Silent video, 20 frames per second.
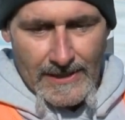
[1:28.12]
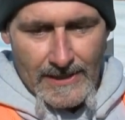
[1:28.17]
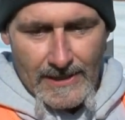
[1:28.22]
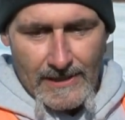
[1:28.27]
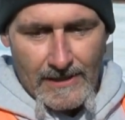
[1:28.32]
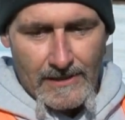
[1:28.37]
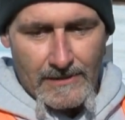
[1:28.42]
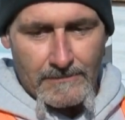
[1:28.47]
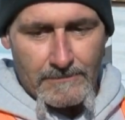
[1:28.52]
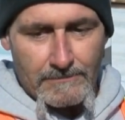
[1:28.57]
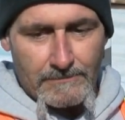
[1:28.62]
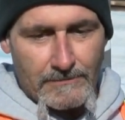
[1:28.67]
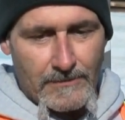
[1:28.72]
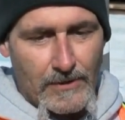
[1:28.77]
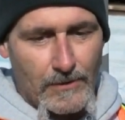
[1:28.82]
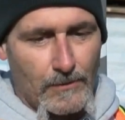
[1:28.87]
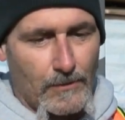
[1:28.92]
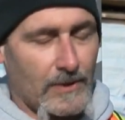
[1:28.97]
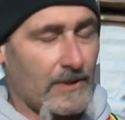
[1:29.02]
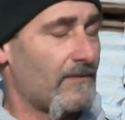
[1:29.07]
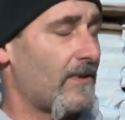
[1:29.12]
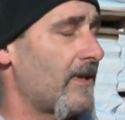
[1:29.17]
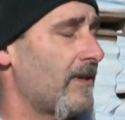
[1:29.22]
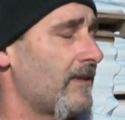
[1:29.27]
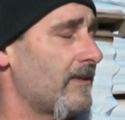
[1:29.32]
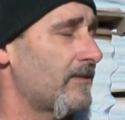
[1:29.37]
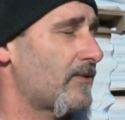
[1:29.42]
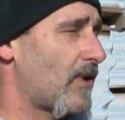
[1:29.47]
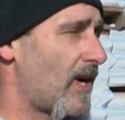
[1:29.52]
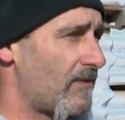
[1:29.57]
um, one of
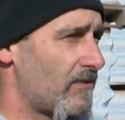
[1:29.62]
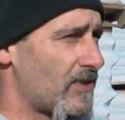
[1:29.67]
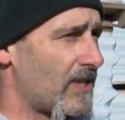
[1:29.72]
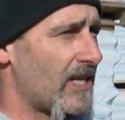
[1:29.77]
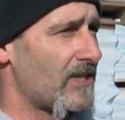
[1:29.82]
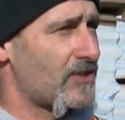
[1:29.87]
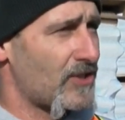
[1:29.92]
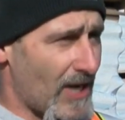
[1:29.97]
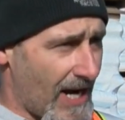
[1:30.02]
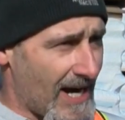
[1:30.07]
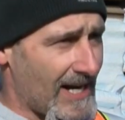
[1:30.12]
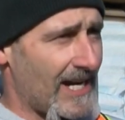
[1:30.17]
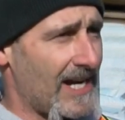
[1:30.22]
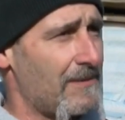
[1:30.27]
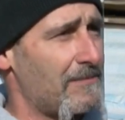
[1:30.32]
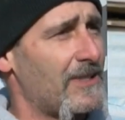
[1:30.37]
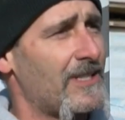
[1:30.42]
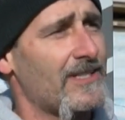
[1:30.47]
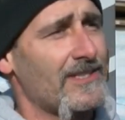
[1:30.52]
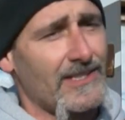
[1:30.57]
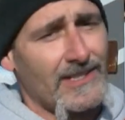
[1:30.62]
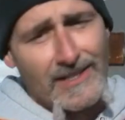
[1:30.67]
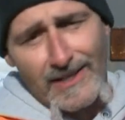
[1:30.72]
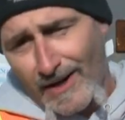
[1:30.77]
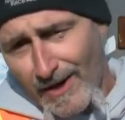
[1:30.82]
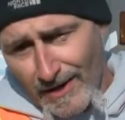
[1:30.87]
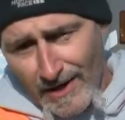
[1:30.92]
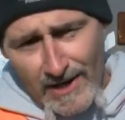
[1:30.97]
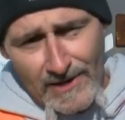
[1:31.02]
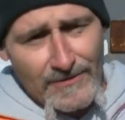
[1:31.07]
our drivers got shot at because he
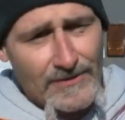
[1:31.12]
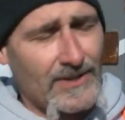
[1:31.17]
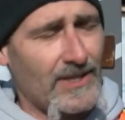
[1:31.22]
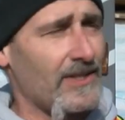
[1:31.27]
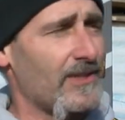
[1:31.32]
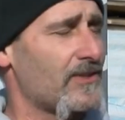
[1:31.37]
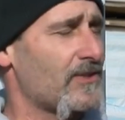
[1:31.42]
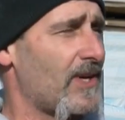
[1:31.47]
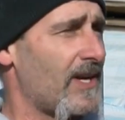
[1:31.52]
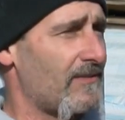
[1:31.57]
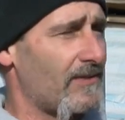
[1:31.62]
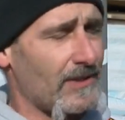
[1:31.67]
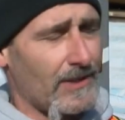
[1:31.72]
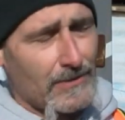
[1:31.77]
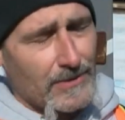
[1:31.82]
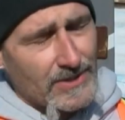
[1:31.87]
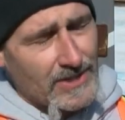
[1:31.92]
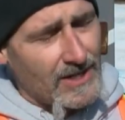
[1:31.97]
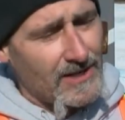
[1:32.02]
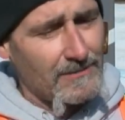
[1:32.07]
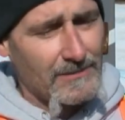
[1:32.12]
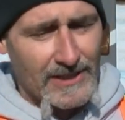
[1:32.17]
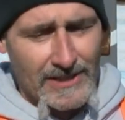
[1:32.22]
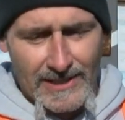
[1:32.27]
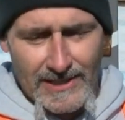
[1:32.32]
cut off another driver that was coming